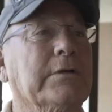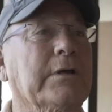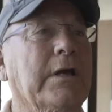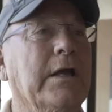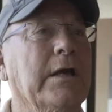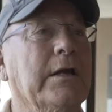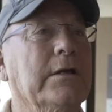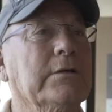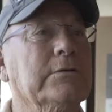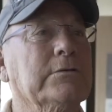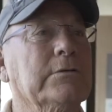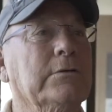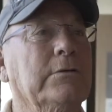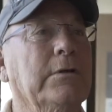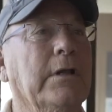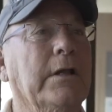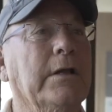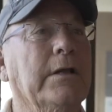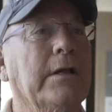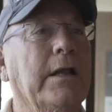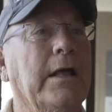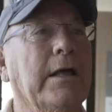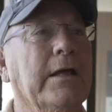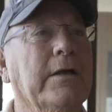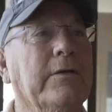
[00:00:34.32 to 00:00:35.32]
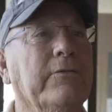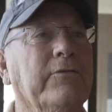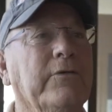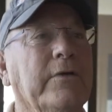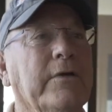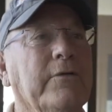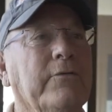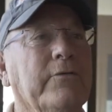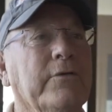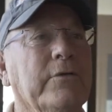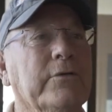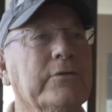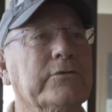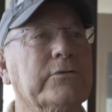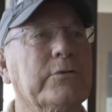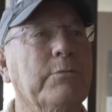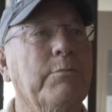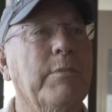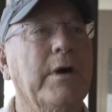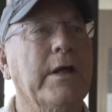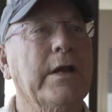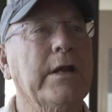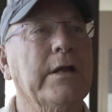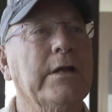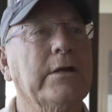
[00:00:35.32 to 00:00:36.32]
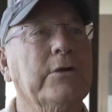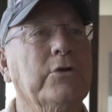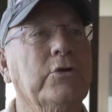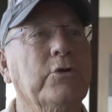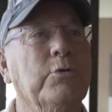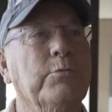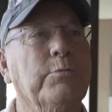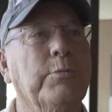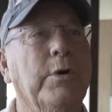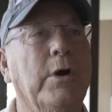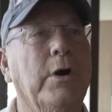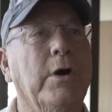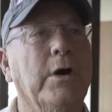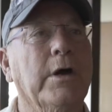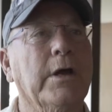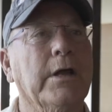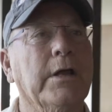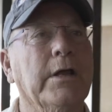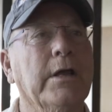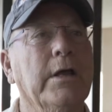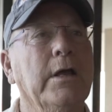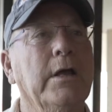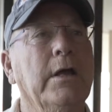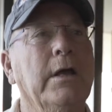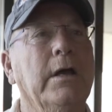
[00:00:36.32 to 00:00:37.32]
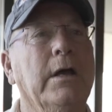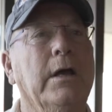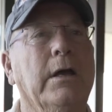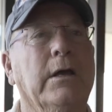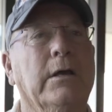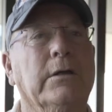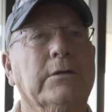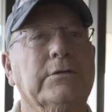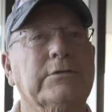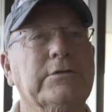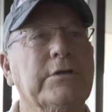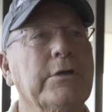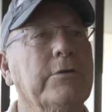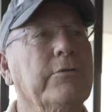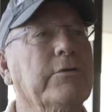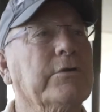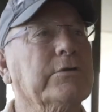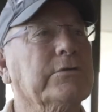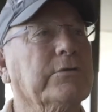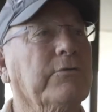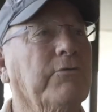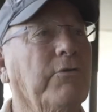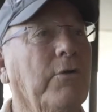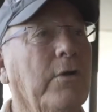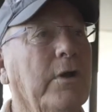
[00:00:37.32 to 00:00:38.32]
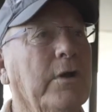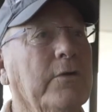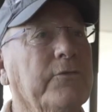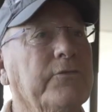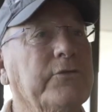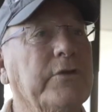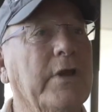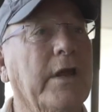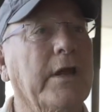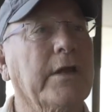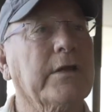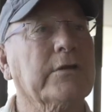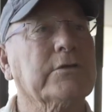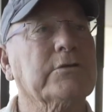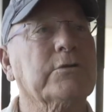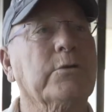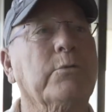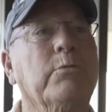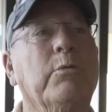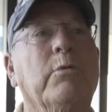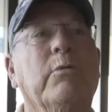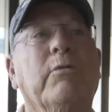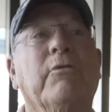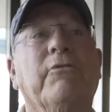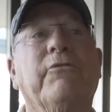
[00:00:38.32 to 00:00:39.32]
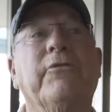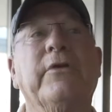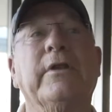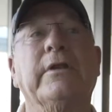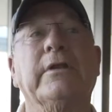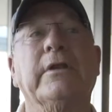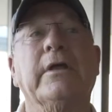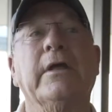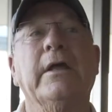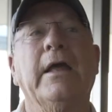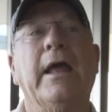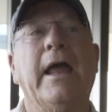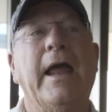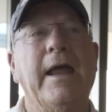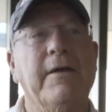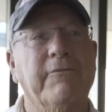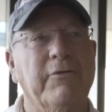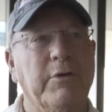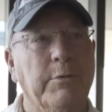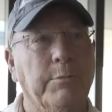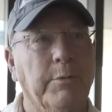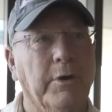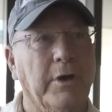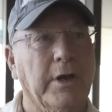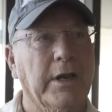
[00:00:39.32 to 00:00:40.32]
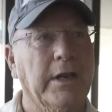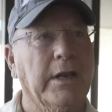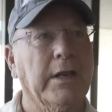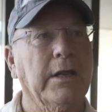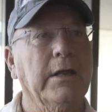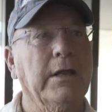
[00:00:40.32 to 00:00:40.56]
the council and they've given us some money to buy a series of life jackets that will fit everybody.